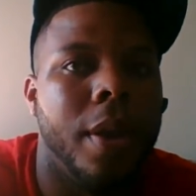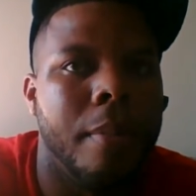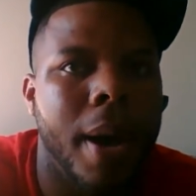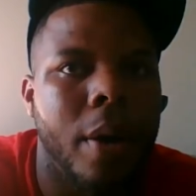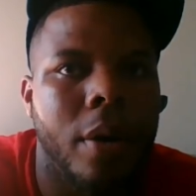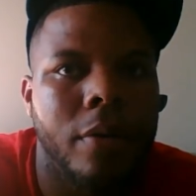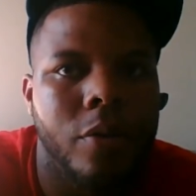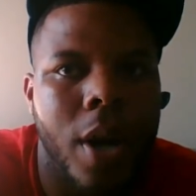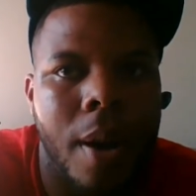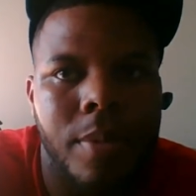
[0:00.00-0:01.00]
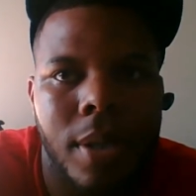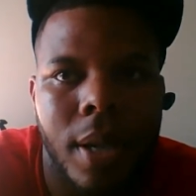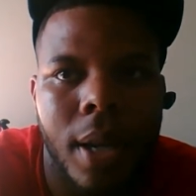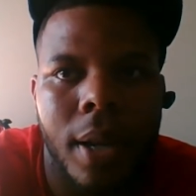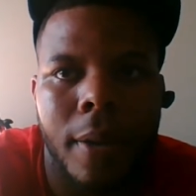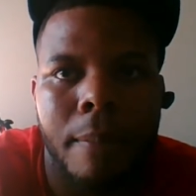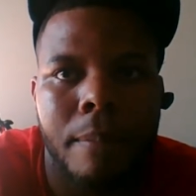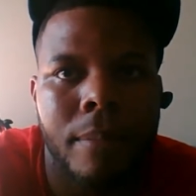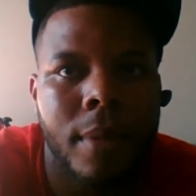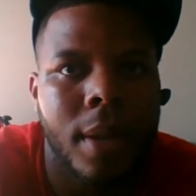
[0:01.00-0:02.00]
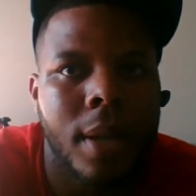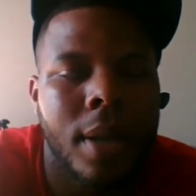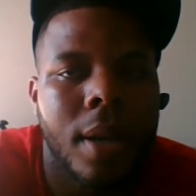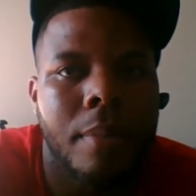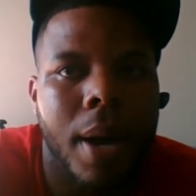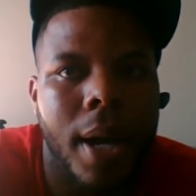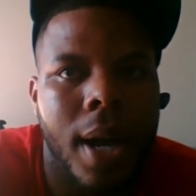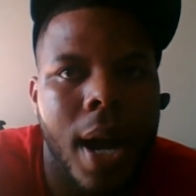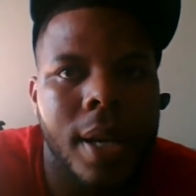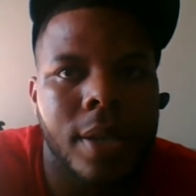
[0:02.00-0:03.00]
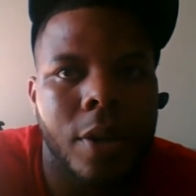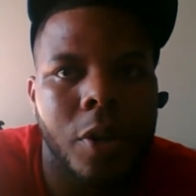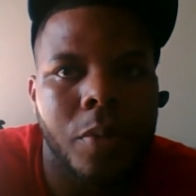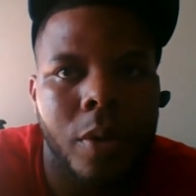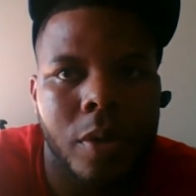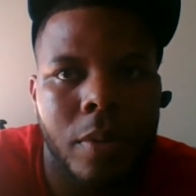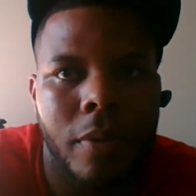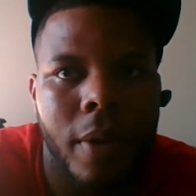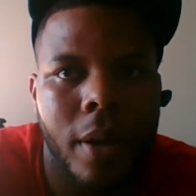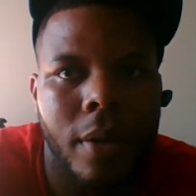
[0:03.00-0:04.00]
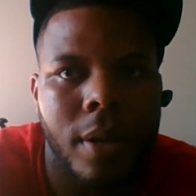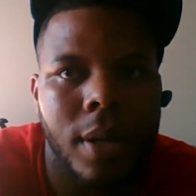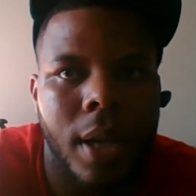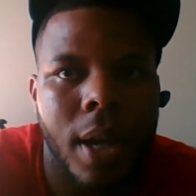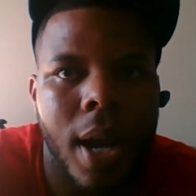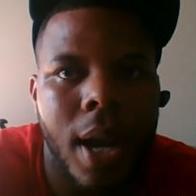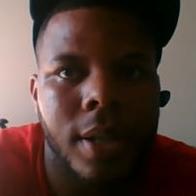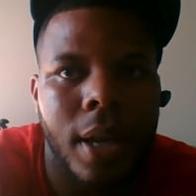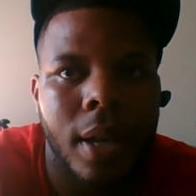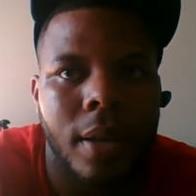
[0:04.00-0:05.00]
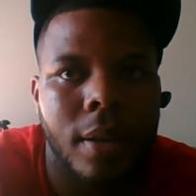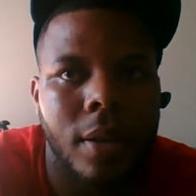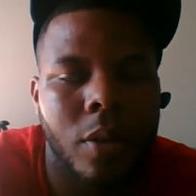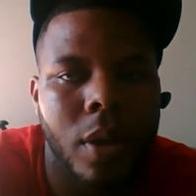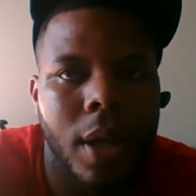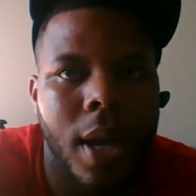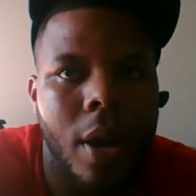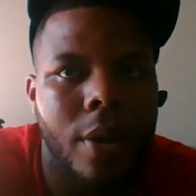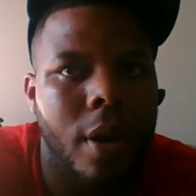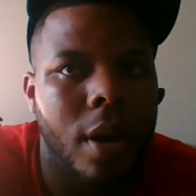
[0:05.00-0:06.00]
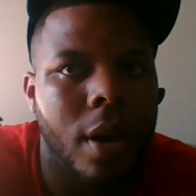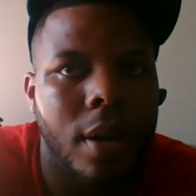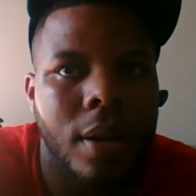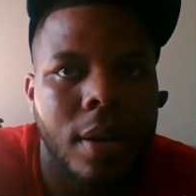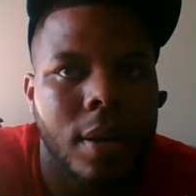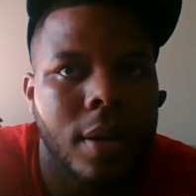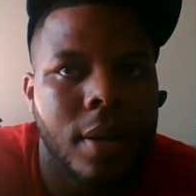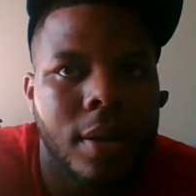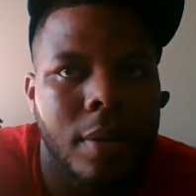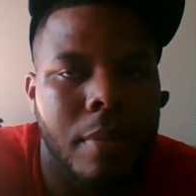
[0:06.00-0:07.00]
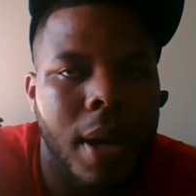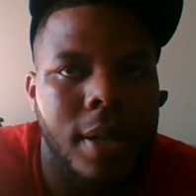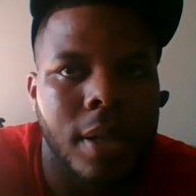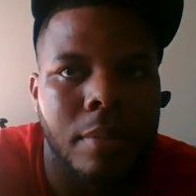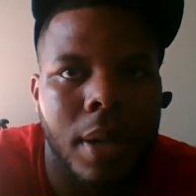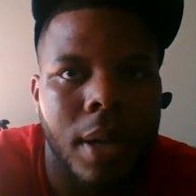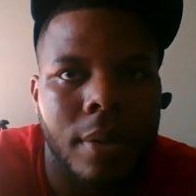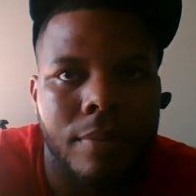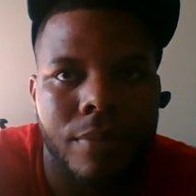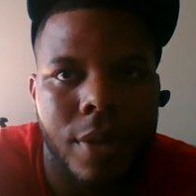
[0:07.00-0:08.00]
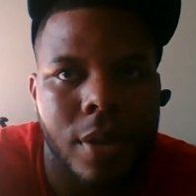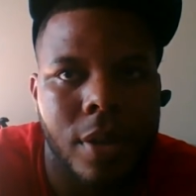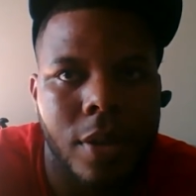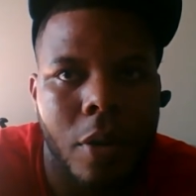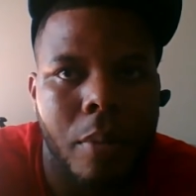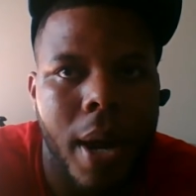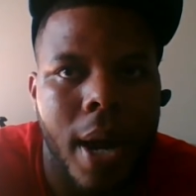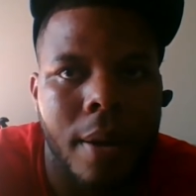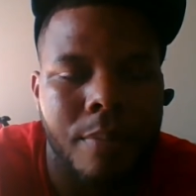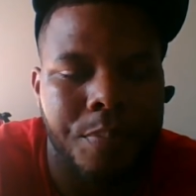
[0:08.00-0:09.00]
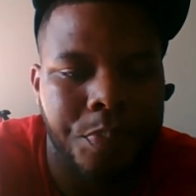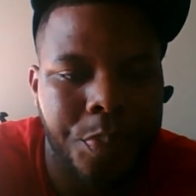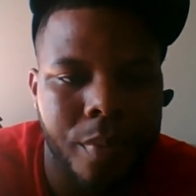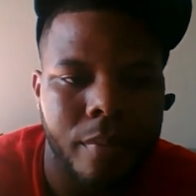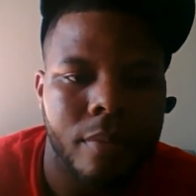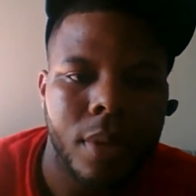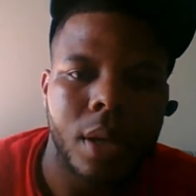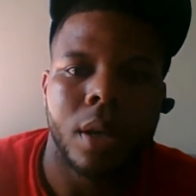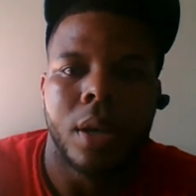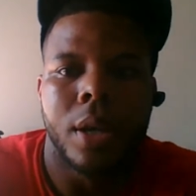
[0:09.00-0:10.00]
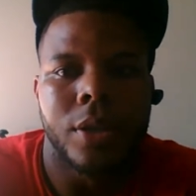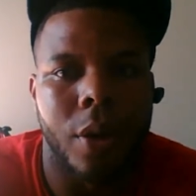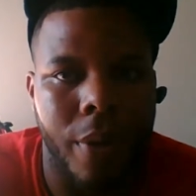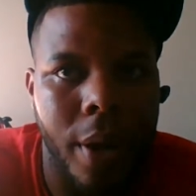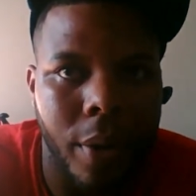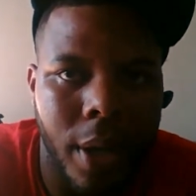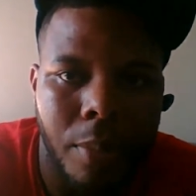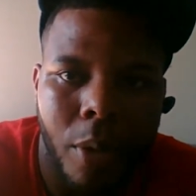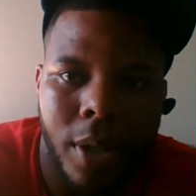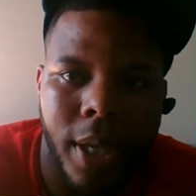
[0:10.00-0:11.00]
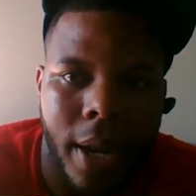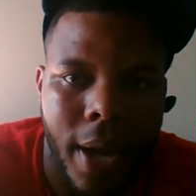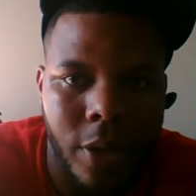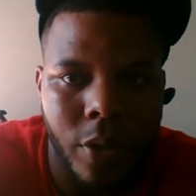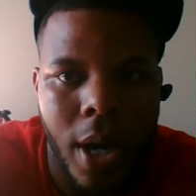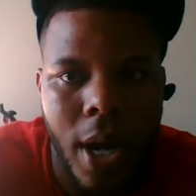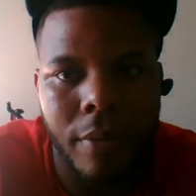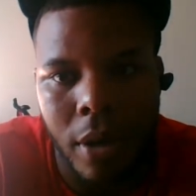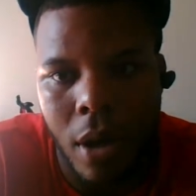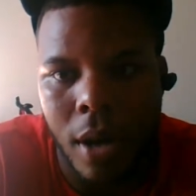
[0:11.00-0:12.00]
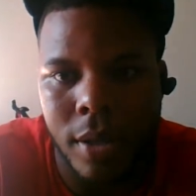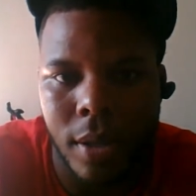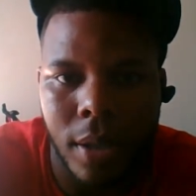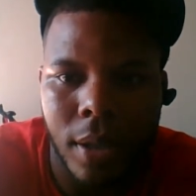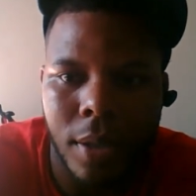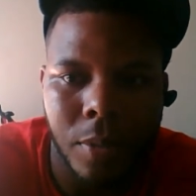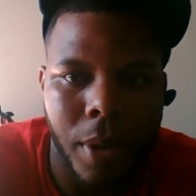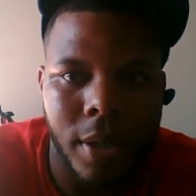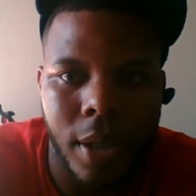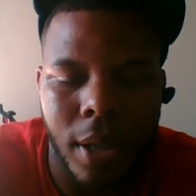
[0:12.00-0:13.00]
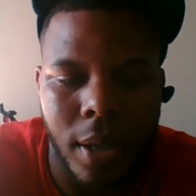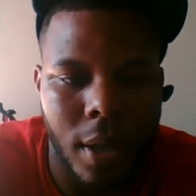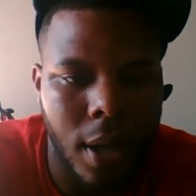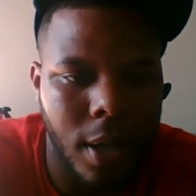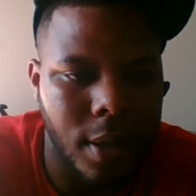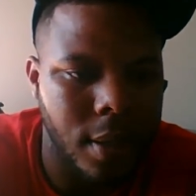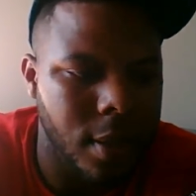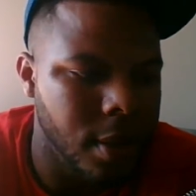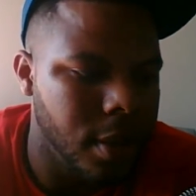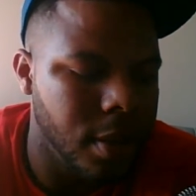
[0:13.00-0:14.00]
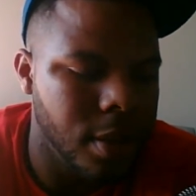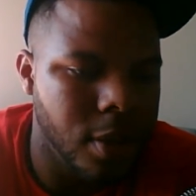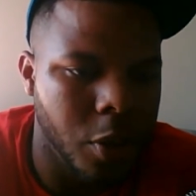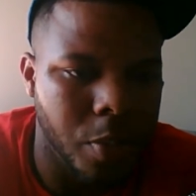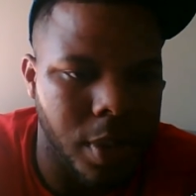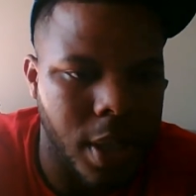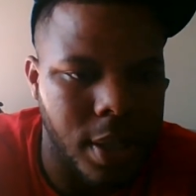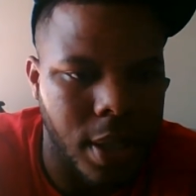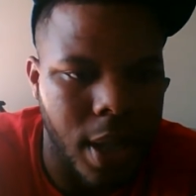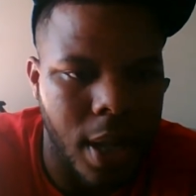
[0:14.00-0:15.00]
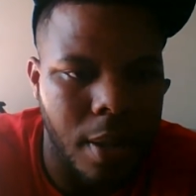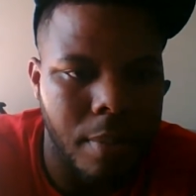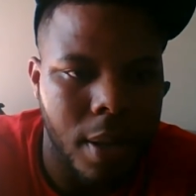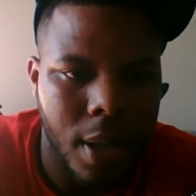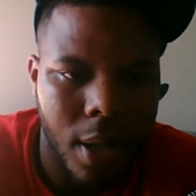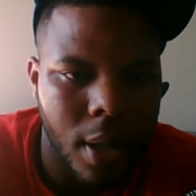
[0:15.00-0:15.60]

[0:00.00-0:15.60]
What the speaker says: amount of drops today by guys that are supposed to be veterans, guys that you can count on, just amazing, man. Just so bad. So they don't get any points out of that drive. Costly, especially in a two-possession game.